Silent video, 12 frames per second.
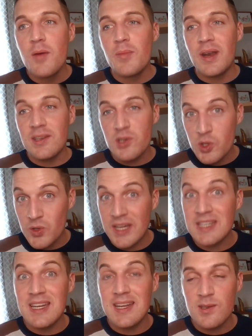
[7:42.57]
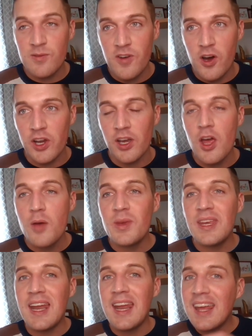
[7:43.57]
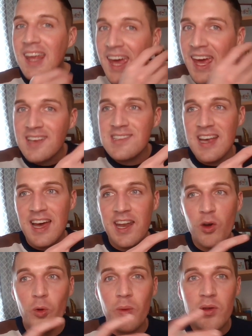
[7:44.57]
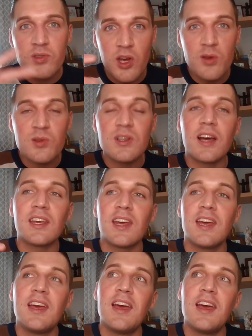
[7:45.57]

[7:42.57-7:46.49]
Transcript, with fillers: that it's straight and it's fine, but yet it kicks and it almost goes like